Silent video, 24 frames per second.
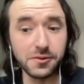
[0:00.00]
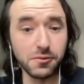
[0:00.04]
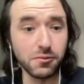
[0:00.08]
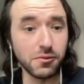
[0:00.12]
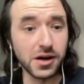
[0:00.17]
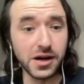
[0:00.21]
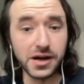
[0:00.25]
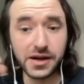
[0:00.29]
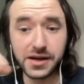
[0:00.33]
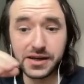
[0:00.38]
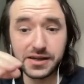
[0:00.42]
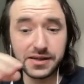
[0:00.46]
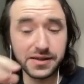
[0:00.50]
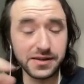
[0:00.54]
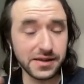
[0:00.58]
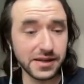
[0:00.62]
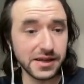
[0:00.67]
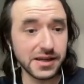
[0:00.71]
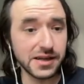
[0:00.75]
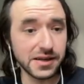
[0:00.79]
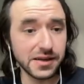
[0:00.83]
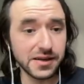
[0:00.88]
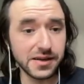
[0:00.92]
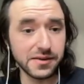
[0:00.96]
work, and
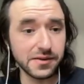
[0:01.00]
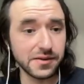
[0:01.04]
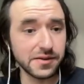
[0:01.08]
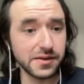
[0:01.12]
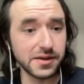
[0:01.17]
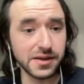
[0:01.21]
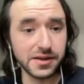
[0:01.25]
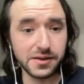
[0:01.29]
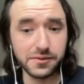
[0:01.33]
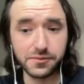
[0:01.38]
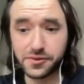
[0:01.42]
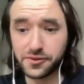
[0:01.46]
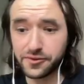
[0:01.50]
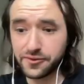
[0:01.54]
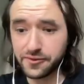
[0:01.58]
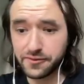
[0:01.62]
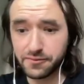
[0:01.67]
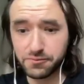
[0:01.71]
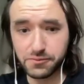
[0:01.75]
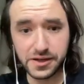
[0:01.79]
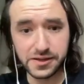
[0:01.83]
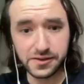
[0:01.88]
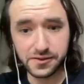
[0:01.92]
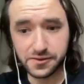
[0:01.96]
it
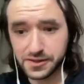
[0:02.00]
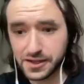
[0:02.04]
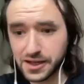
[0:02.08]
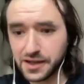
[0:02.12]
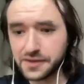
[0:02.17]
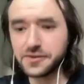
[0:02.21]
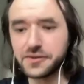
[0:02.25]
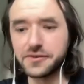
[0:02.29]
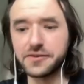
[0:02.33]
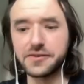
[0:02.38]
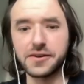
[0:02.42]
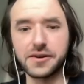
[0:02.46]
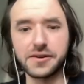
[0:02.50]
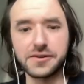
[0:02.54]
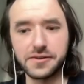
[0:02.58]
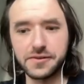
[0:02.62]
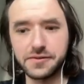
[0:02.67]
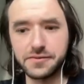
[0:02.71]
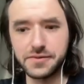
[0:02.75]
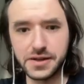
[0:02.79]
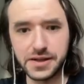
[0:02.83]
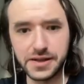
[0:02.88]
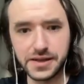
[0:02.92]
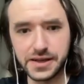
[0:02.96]
was when Donato
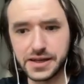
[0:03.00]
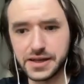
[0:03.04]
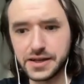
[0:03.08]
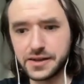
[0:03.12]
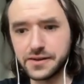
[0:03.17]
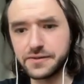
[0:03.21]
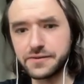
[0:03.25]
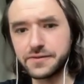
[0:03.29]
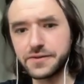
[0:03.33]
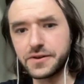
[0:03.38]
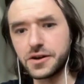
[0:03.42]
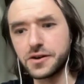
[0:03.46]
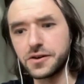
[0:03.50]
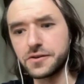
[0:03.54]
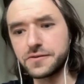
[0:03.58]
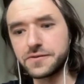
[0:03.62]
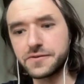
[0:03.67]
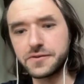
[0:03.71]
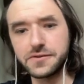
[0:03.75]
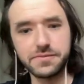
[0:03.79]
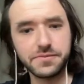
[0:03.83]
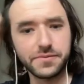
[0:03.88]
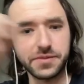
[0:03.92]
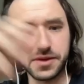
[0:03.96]
started really getting
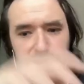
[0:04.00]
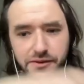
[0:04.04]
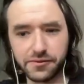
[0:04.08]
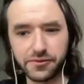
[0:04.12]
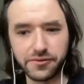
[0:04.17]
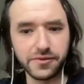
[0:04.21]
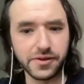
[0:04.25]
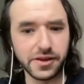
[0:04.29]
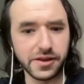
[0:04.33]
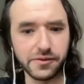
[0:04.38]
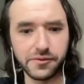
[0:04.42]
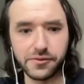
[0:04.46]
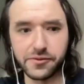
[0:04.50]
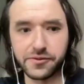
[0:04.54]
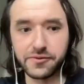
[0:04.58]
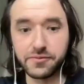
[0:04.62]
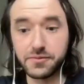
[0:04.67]
involved. He was like,